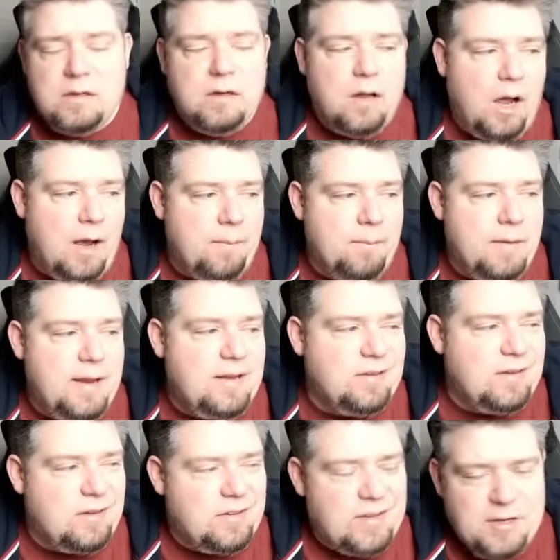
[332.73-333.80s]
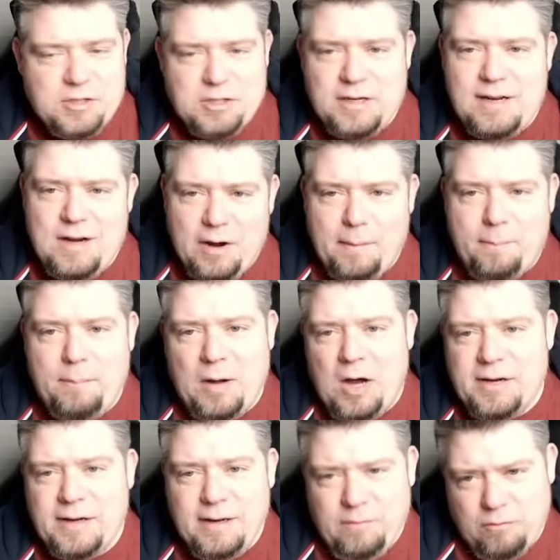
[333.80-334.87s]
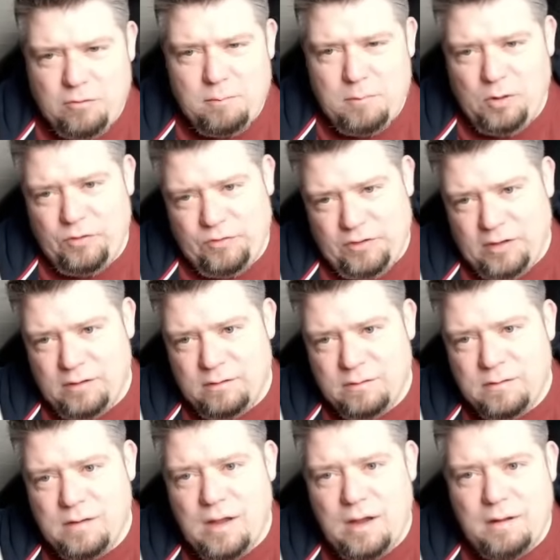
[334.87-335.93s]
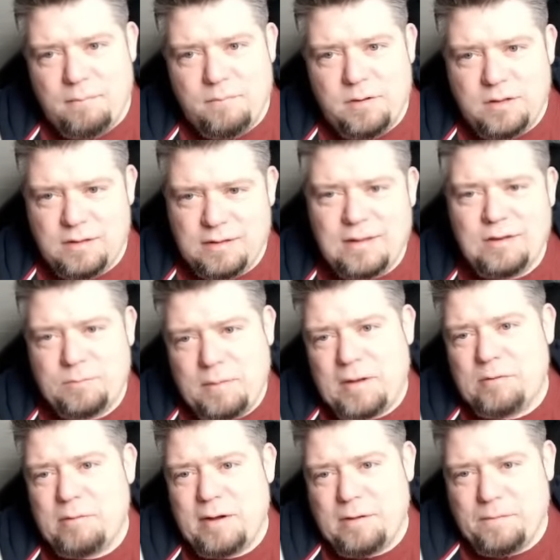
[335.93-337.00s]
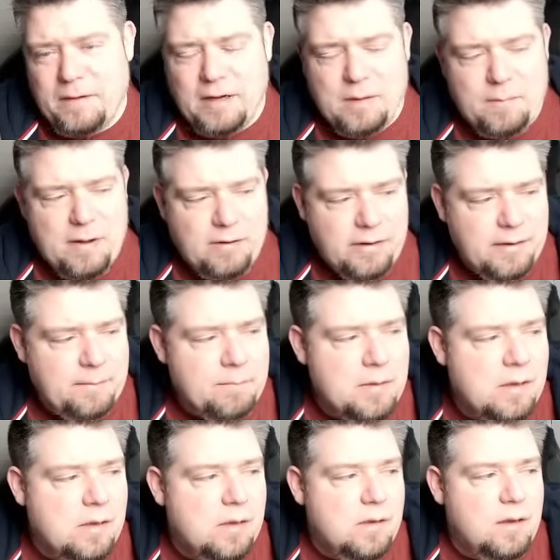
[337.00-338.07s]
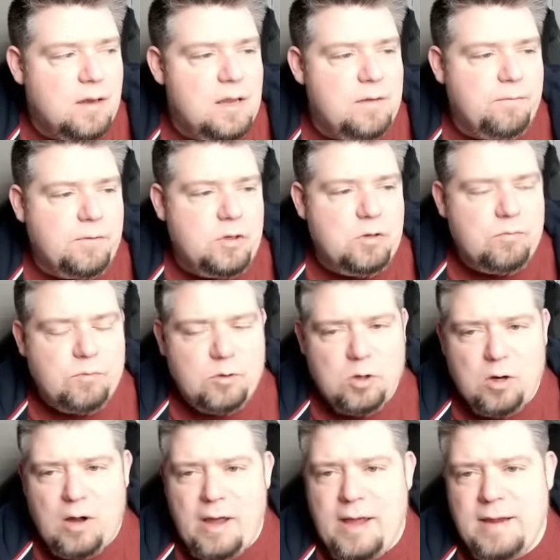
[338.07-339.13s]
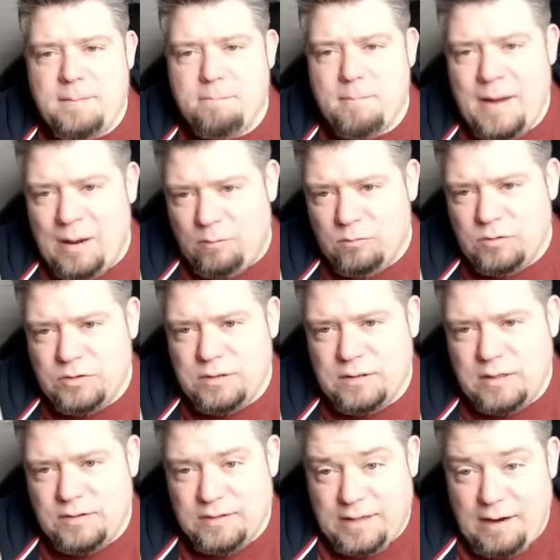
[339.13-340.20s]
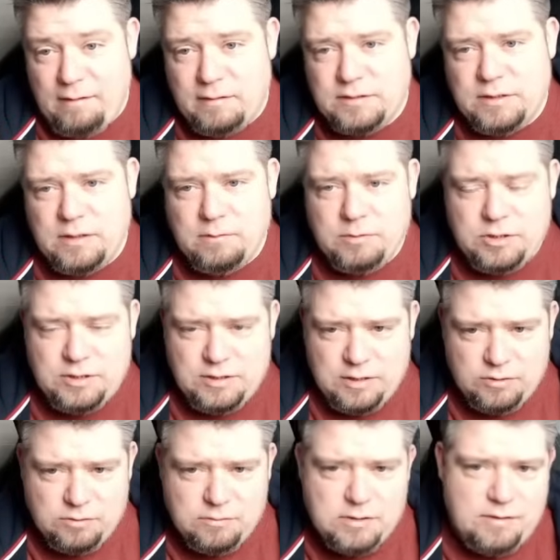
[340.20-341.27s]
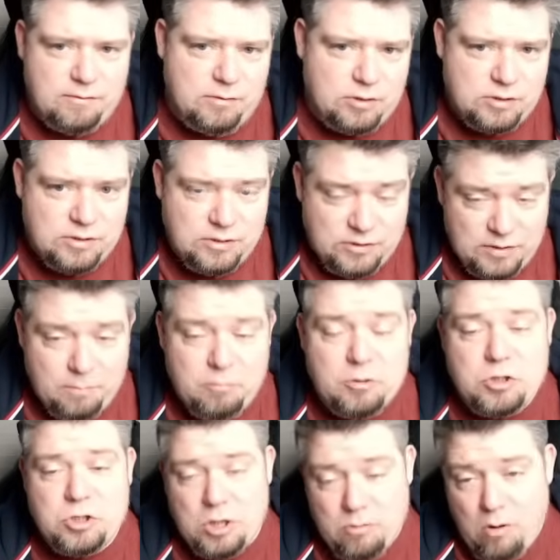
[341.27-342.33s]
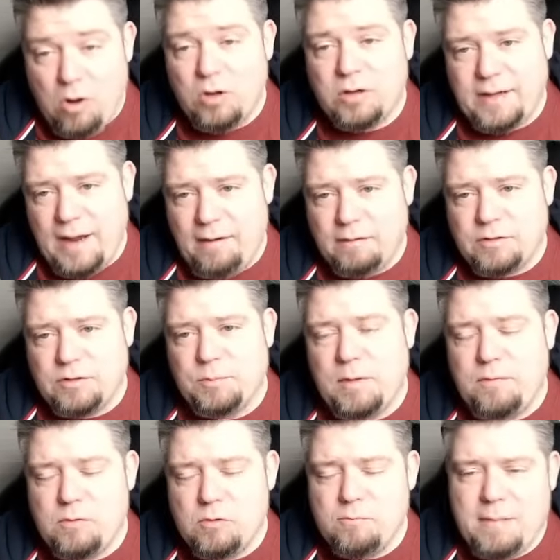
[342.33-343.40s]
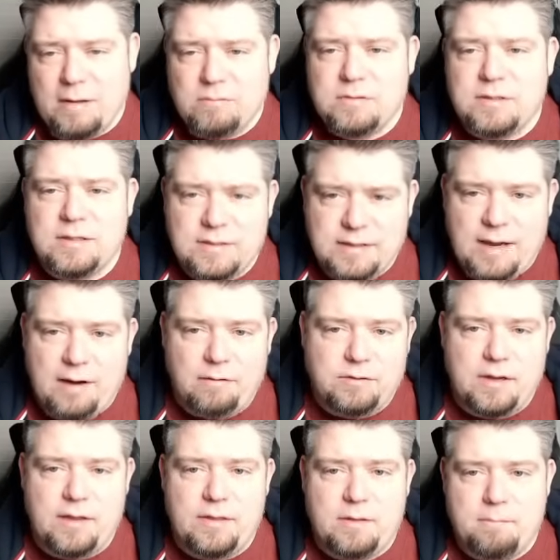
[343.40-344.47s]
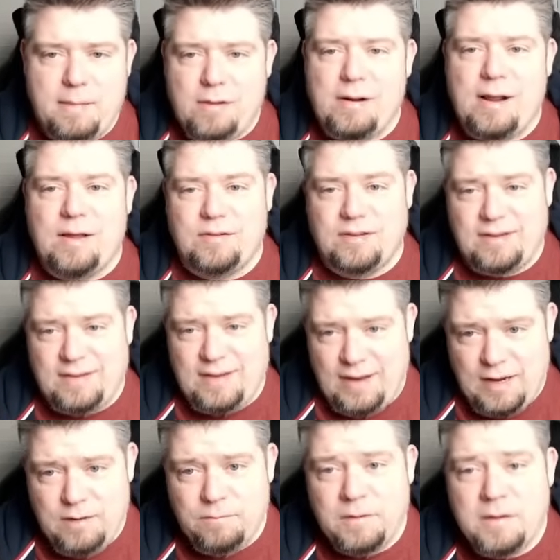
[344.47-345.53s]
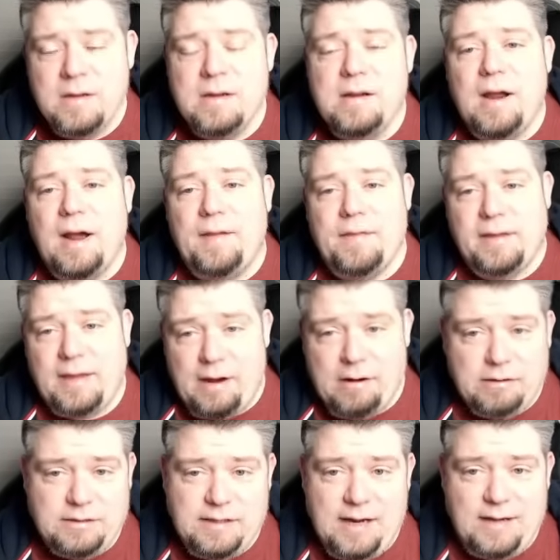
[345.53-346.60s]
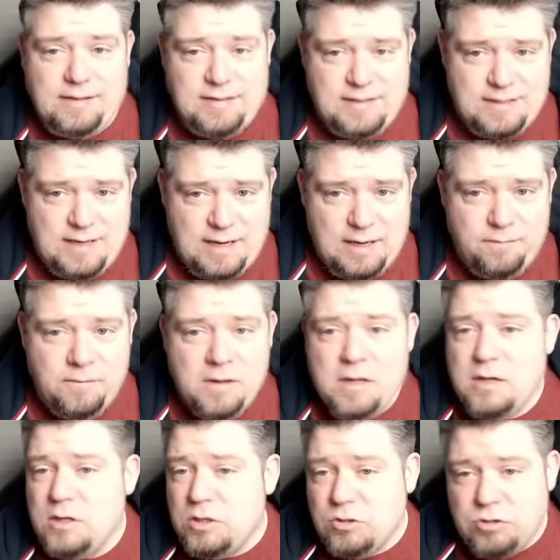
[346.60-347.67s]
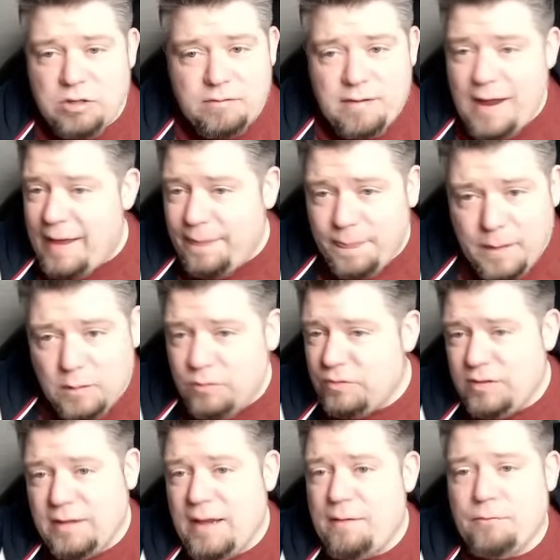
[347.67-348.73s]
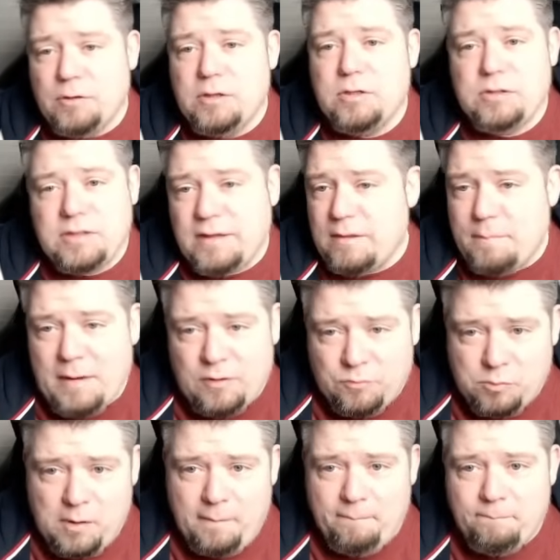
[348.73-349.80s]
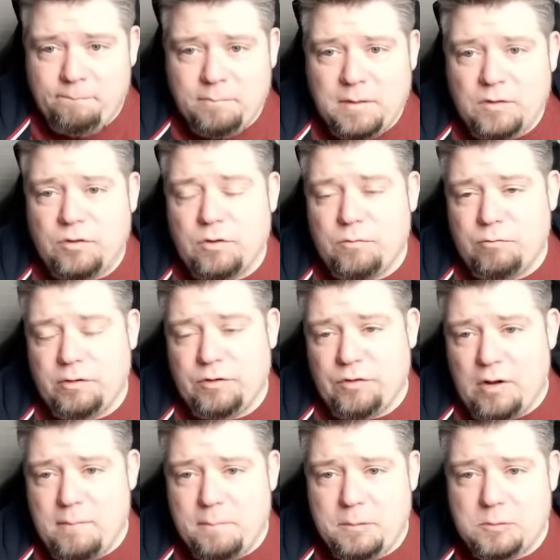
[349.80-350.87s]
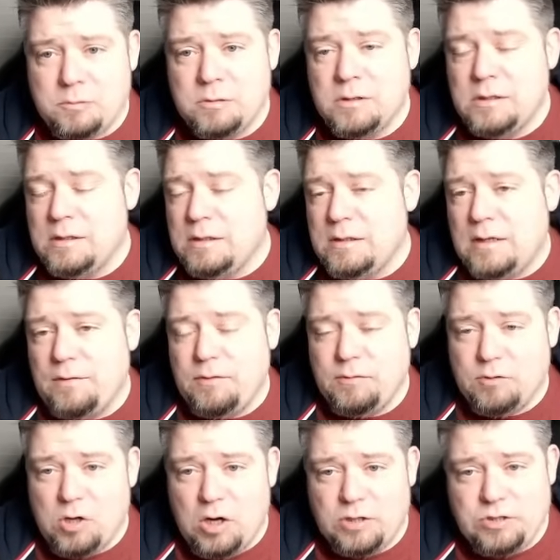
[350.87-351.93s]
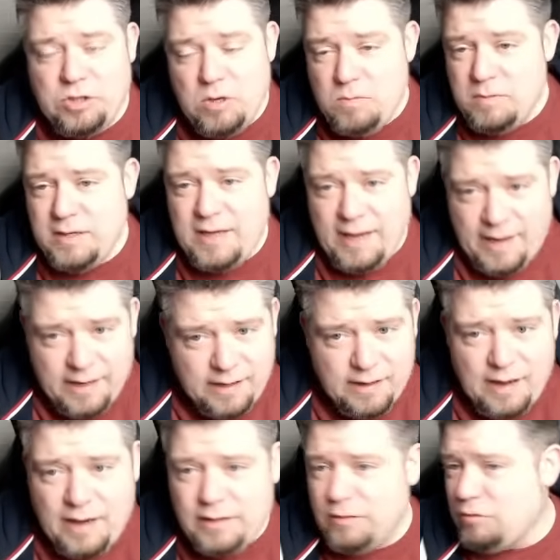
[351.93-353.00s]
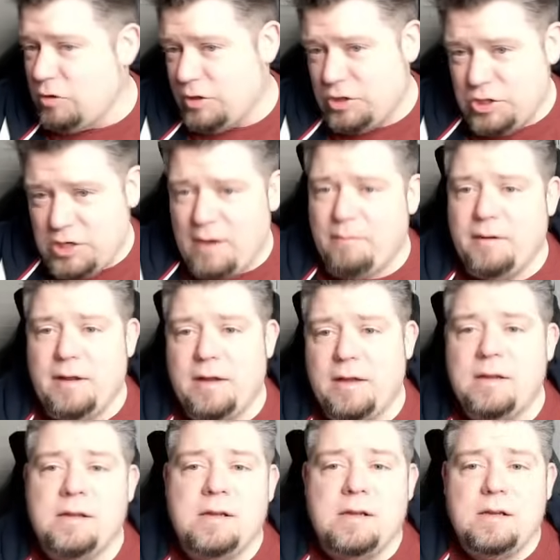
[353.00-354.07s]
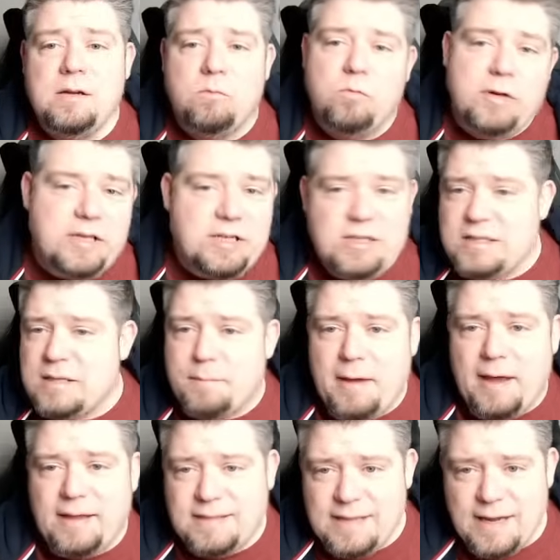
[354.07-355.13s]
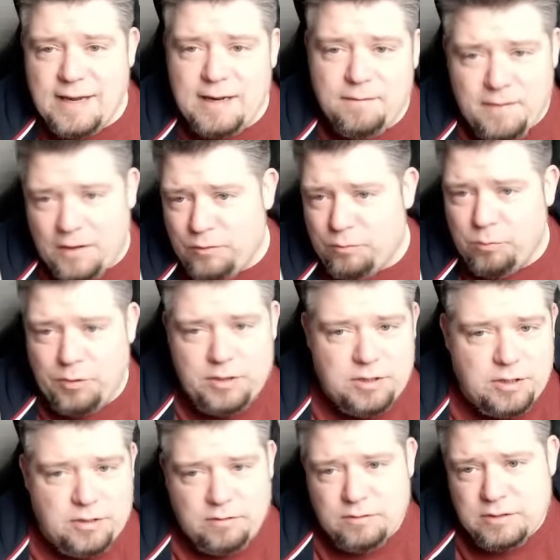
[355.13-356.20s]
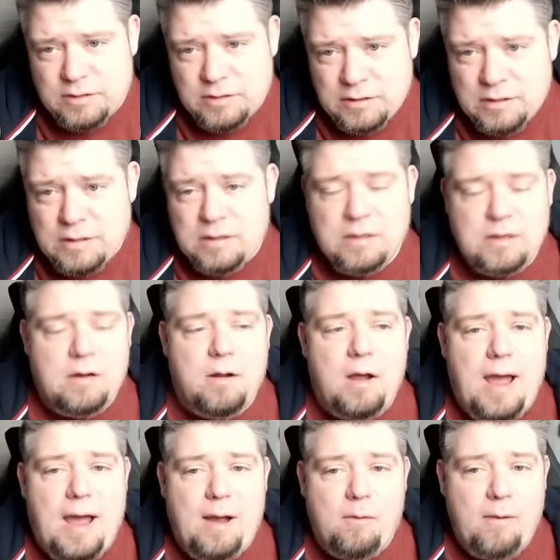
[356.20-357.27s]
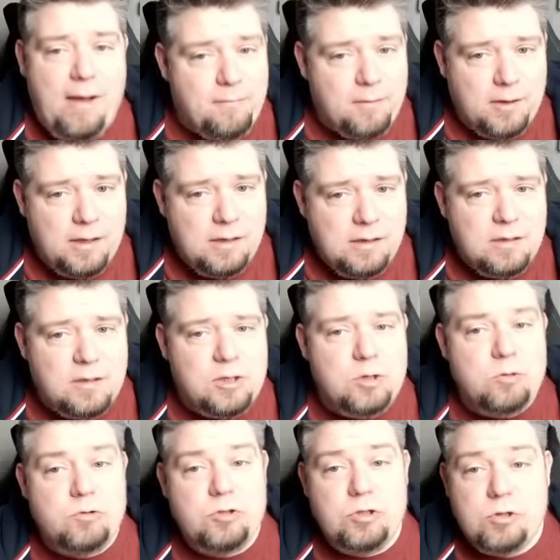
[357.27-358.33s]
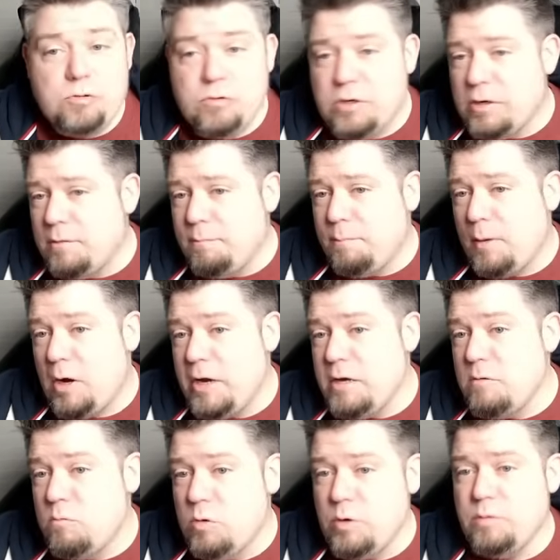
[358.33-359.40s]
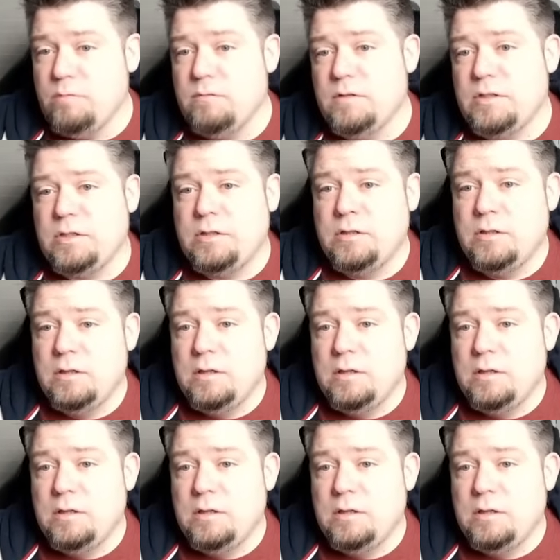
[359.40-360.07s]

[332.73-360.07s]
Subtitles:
It's essentially like barding for a monster. It is the best way to think about it. If you've got a mount as a character, which is, I'll do a separate show on characters, but if you're mounted as a character and the mount has a save and the character has a save, you don't add those together, you take the best one. So for example, if you've got a Tomb King and you've got a Chariot, which is the better save, that's what you use. However, you do combine wounds.